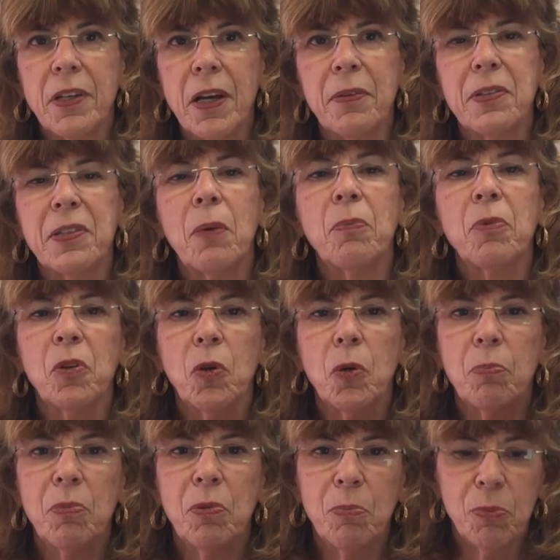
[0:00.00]
to have something
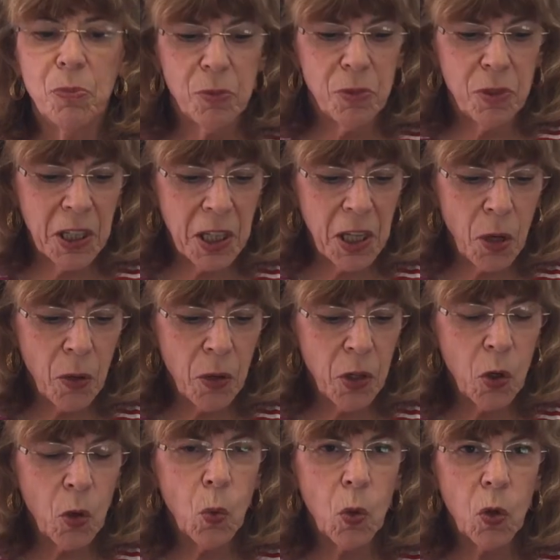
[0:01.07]
to
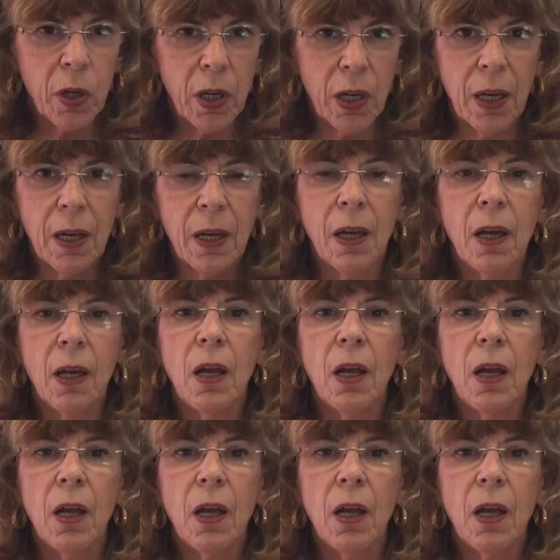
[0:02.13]
carry your work in.